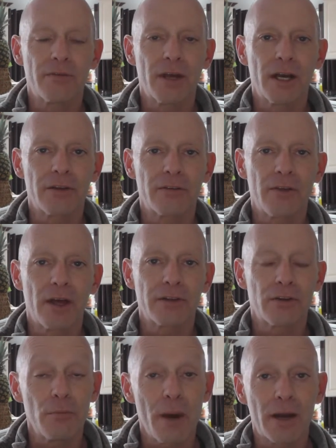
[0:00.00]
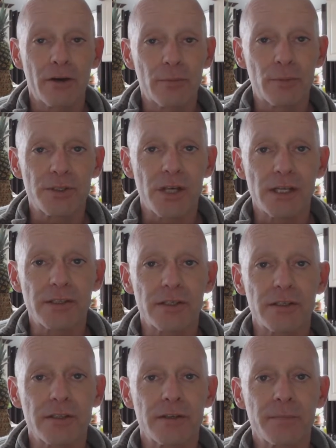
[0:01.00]
that humanity
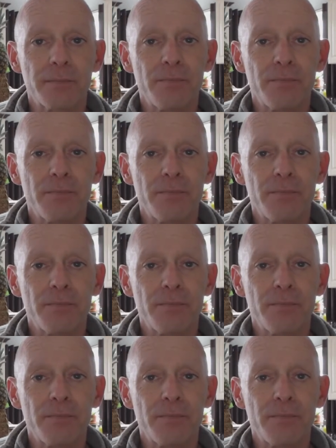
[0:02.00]
possesses.